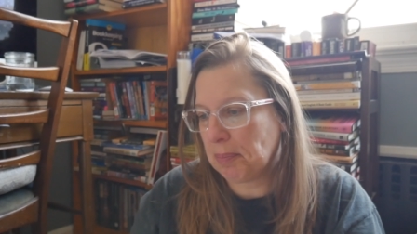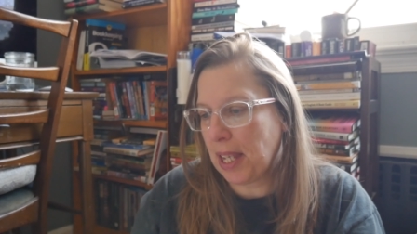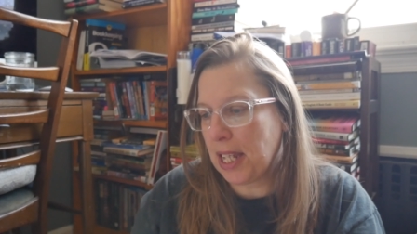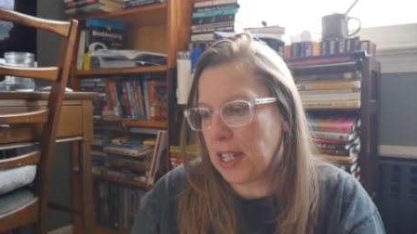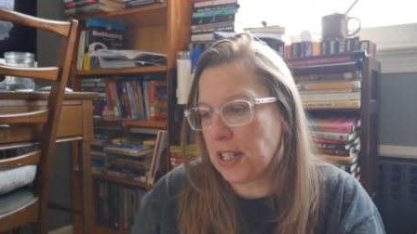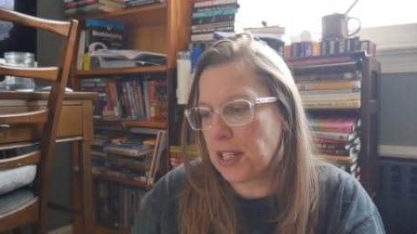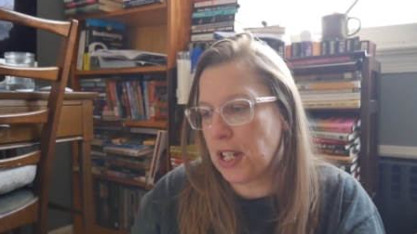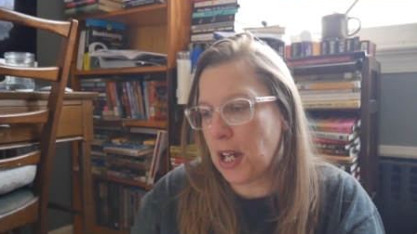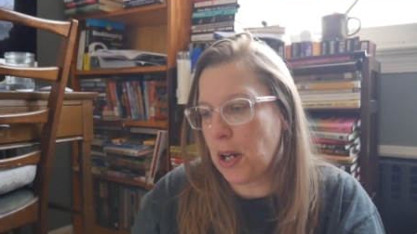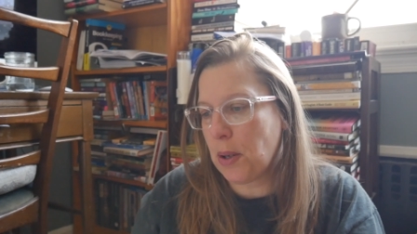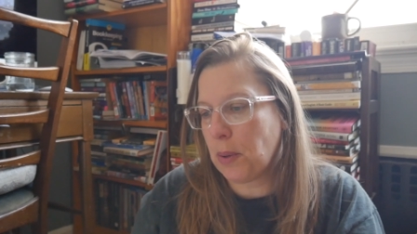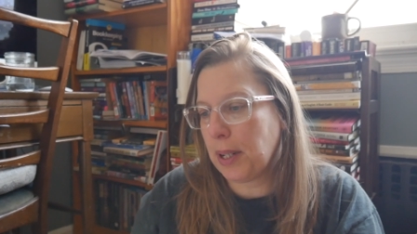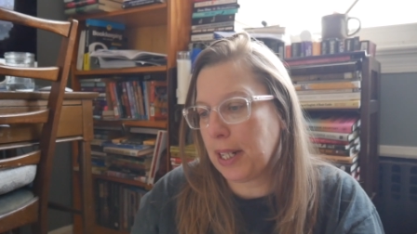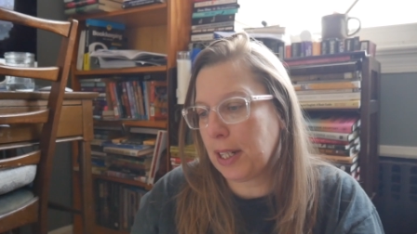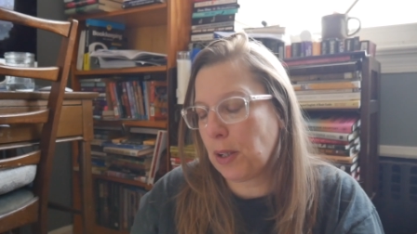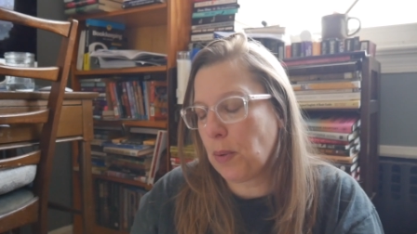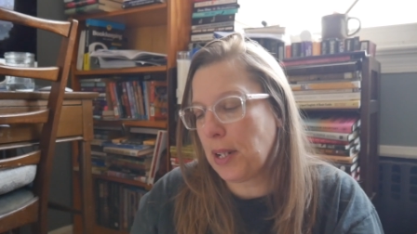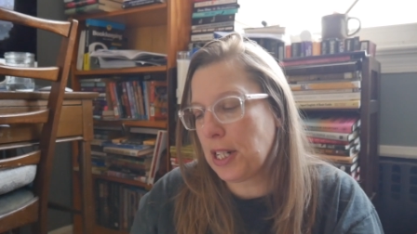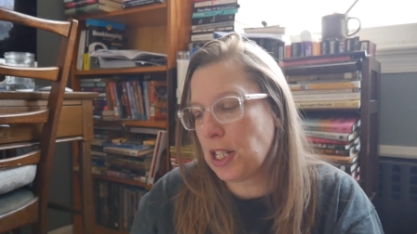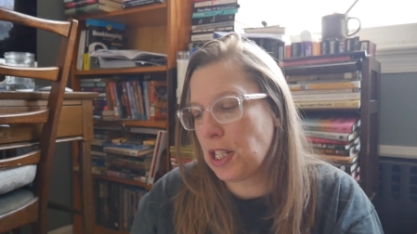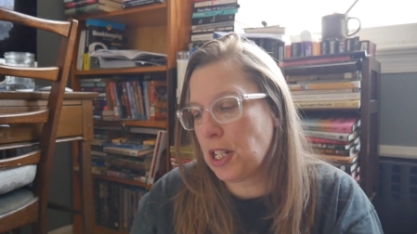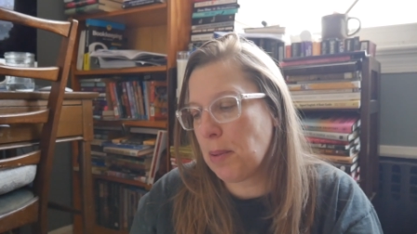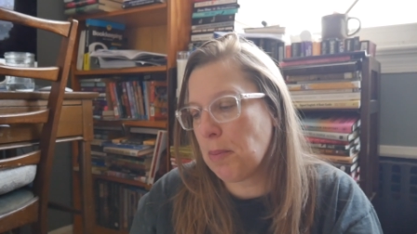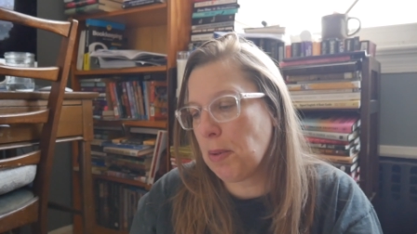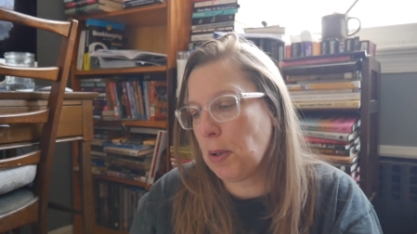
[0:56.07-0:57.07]
So
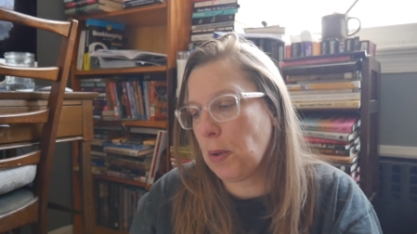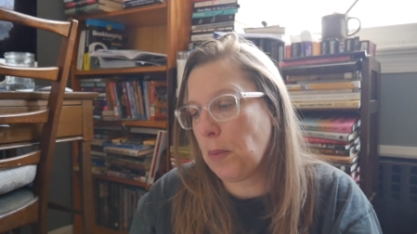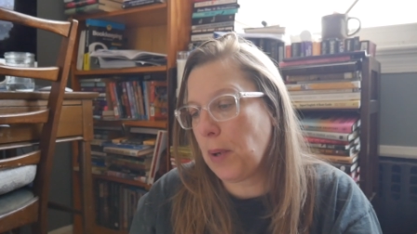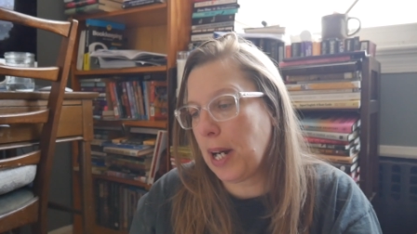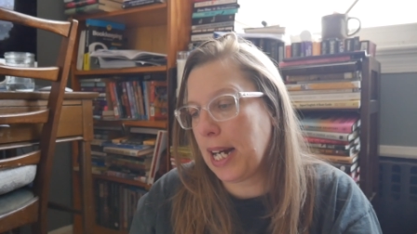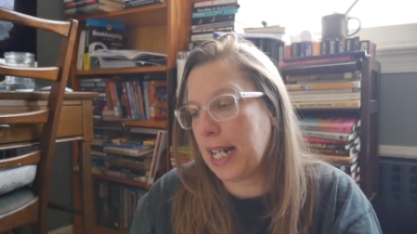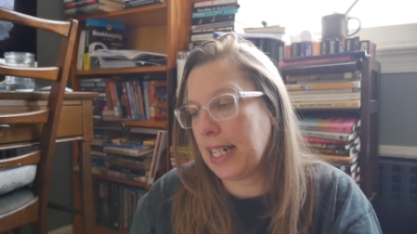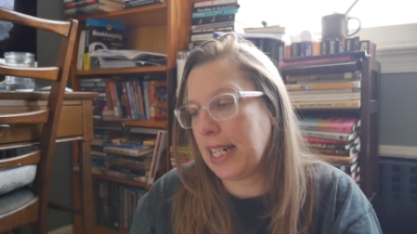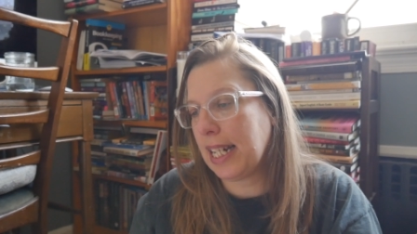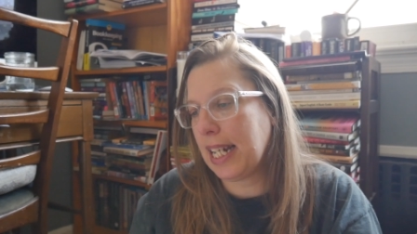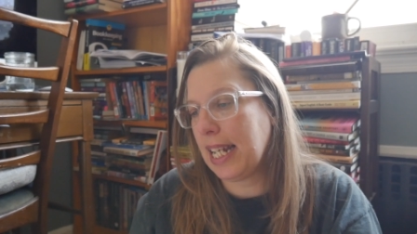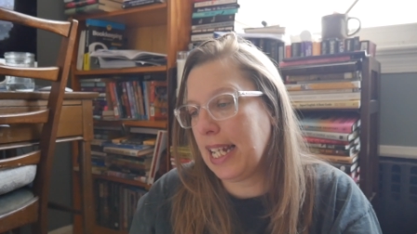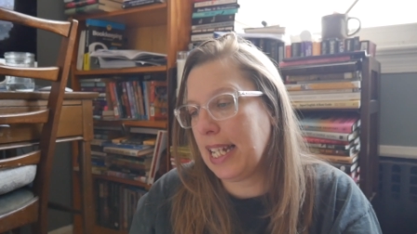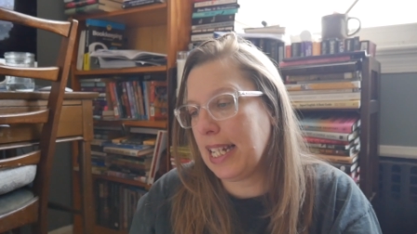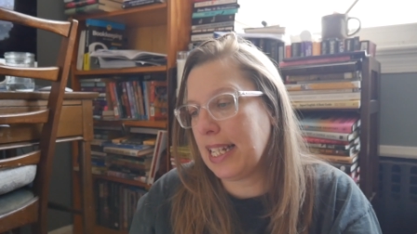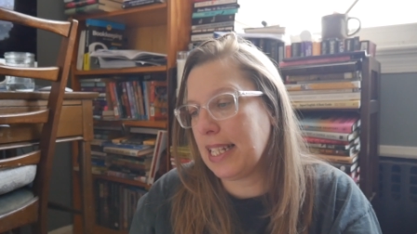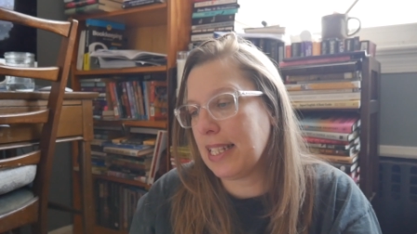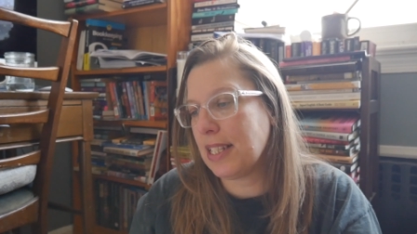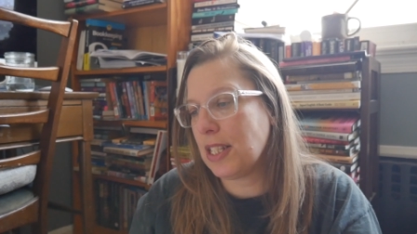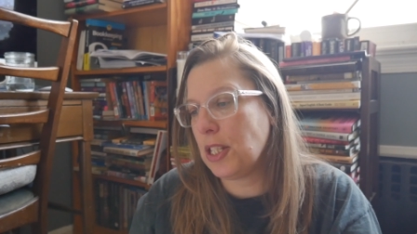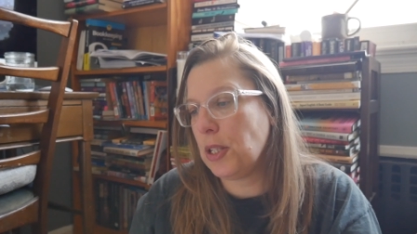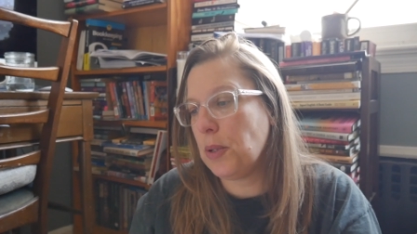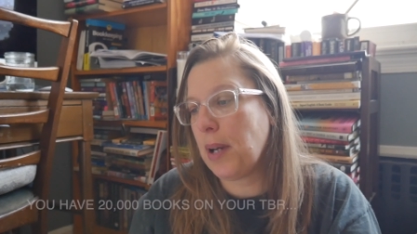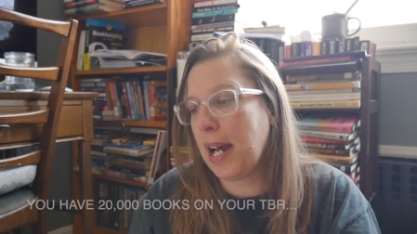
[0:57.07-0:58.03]
question number one is you